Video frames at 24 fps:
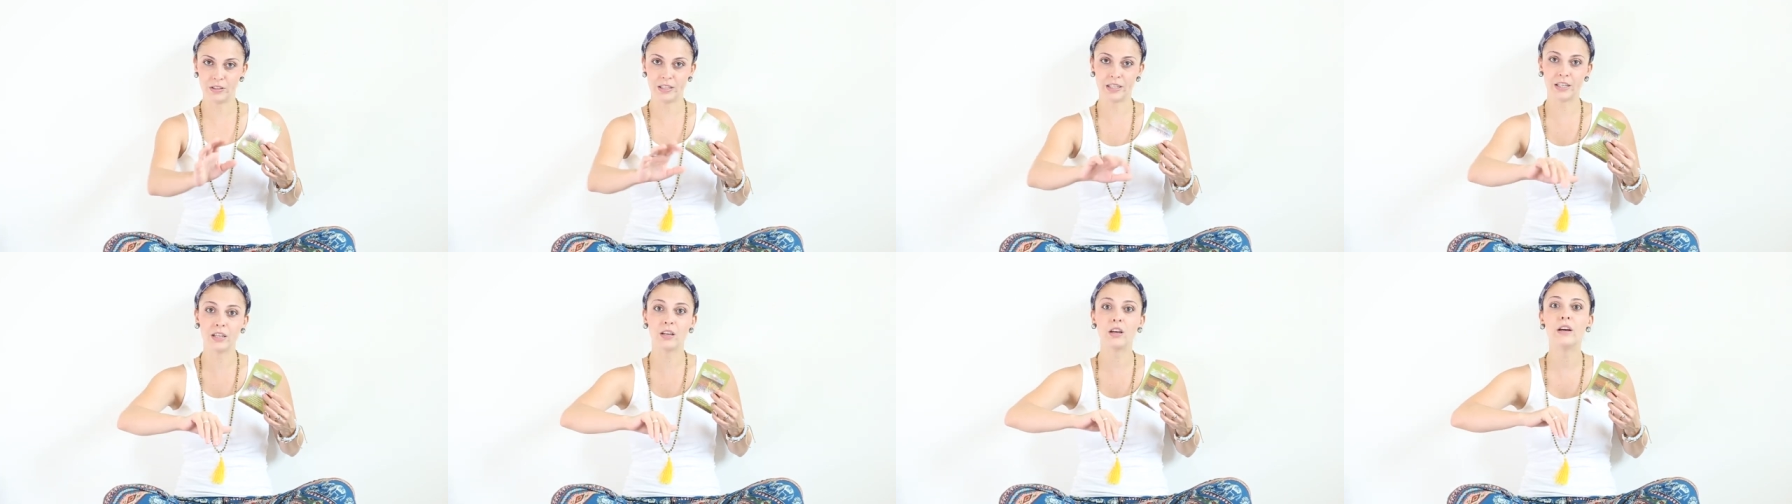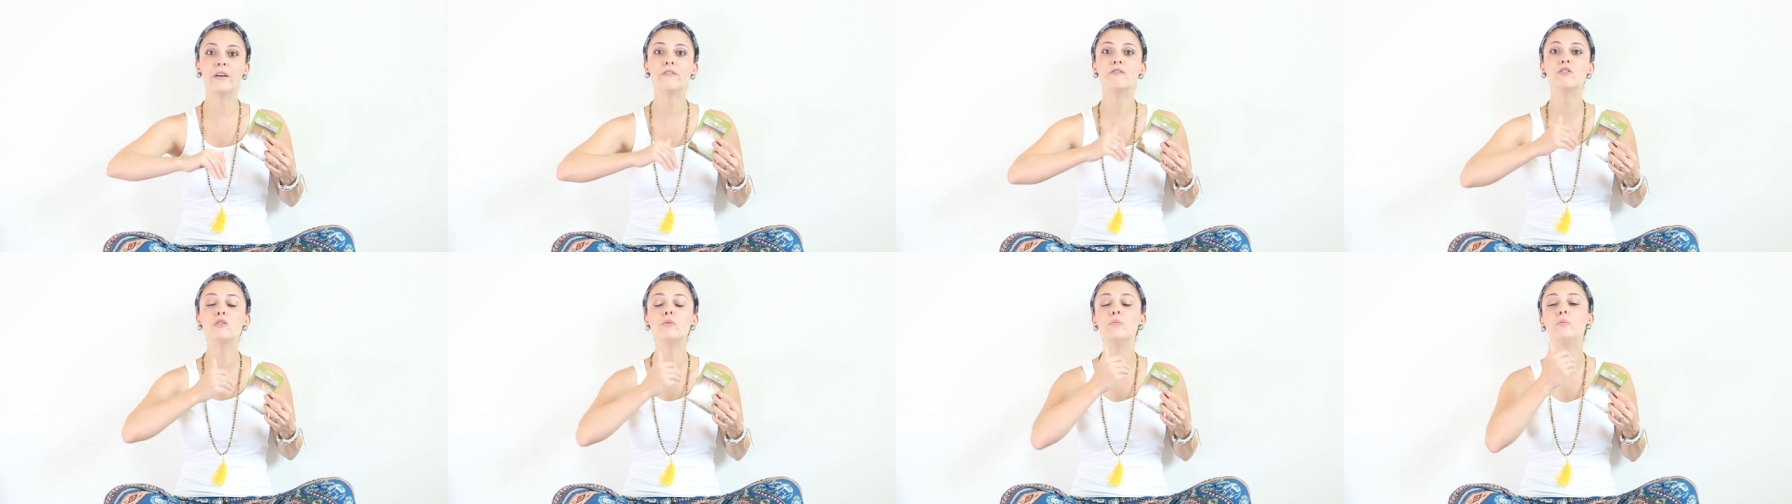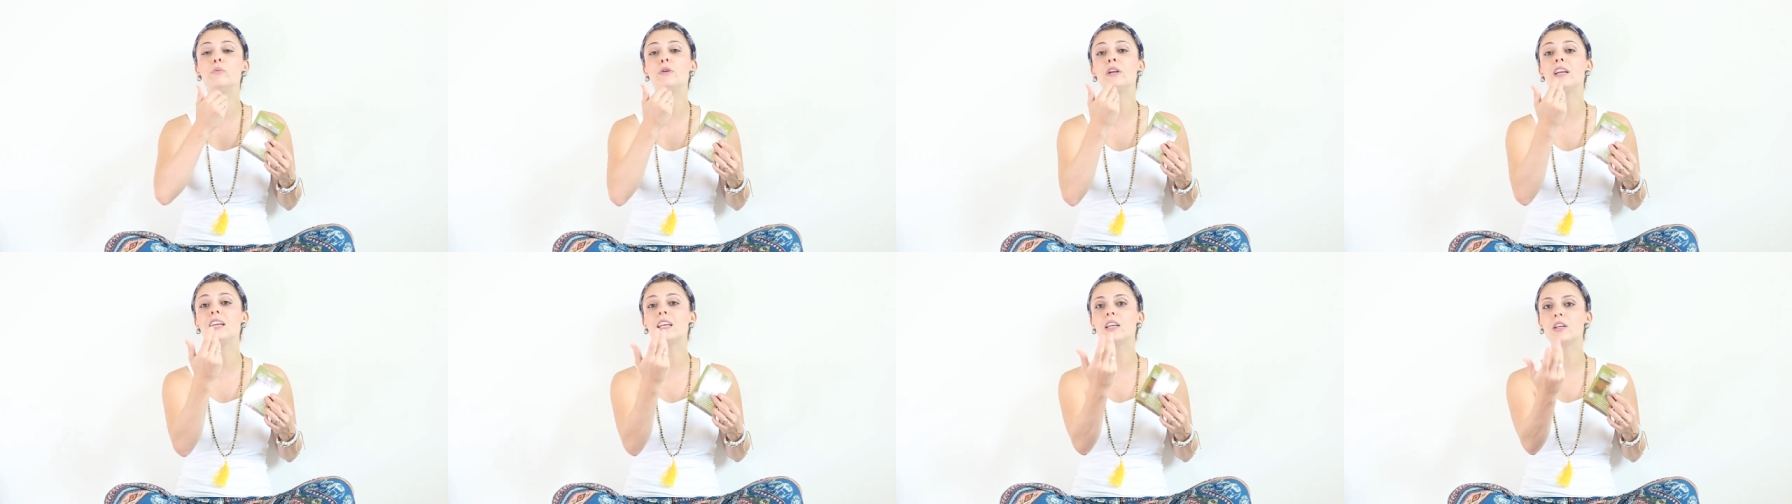there you have to
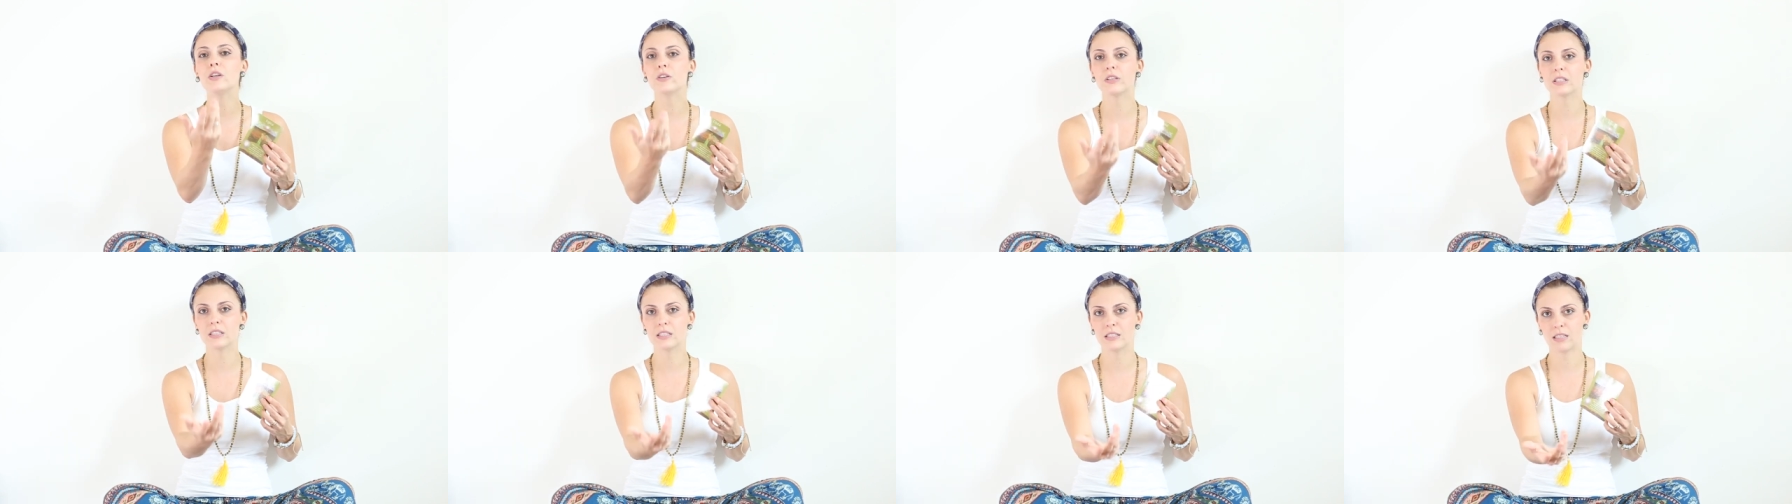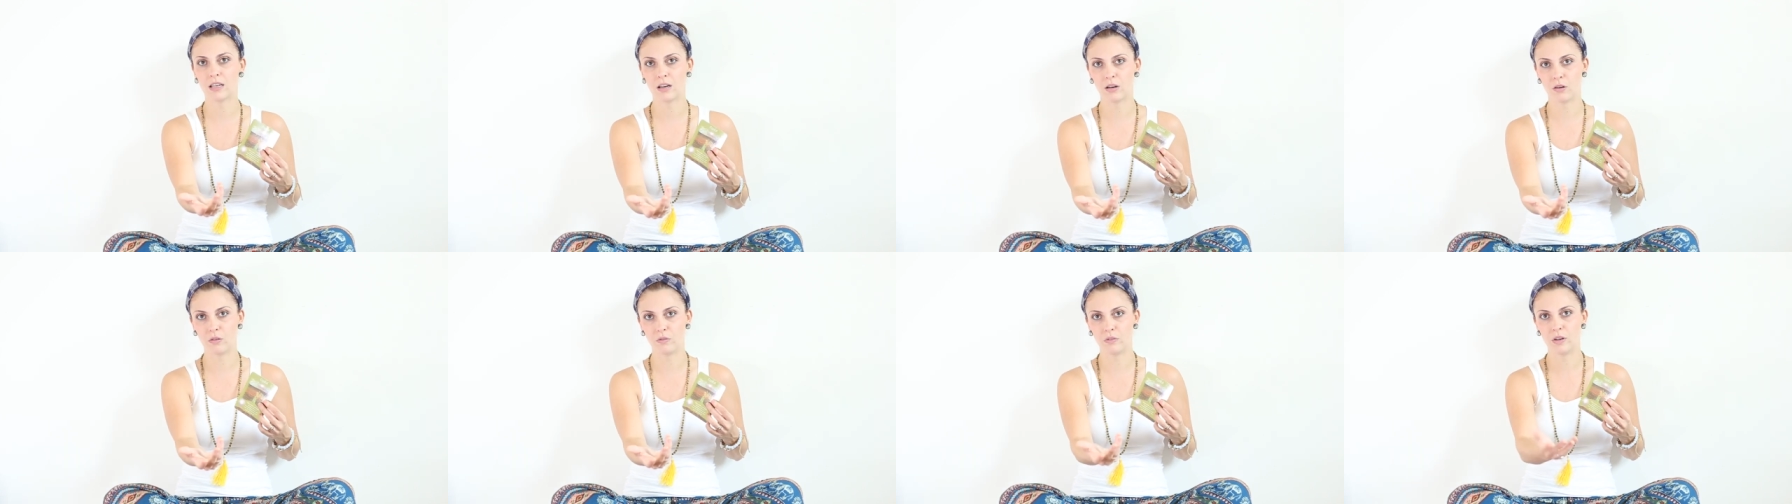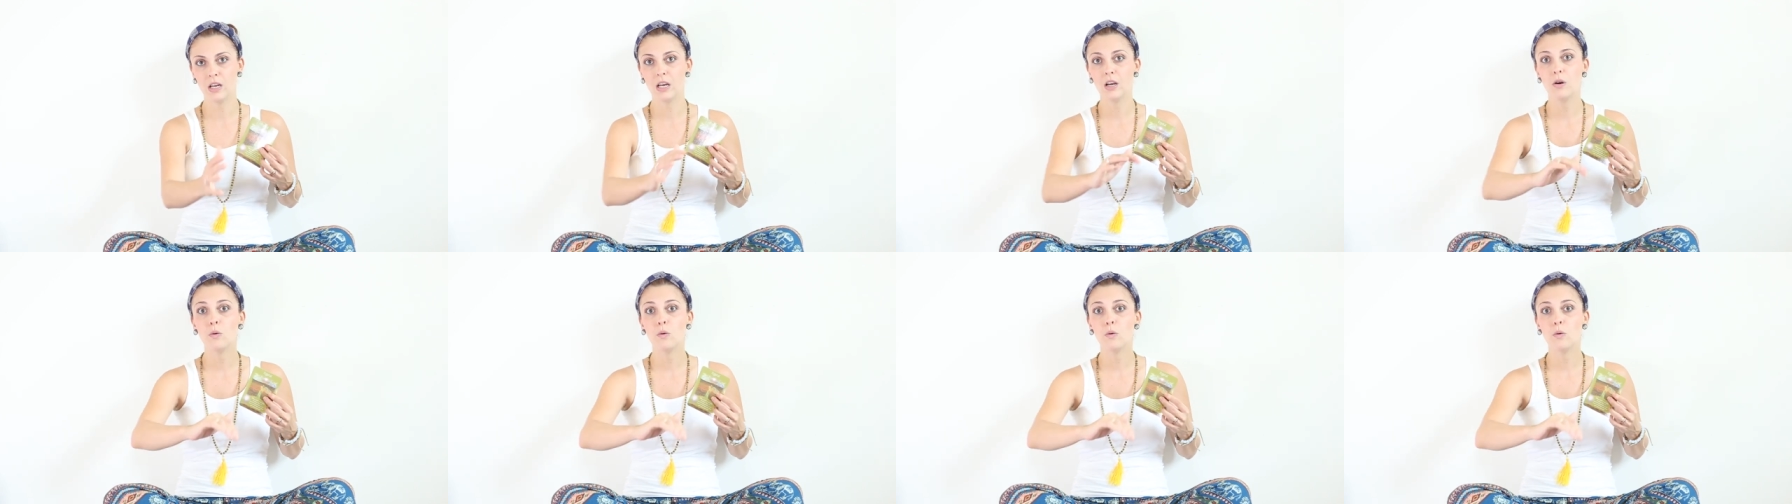bring yourself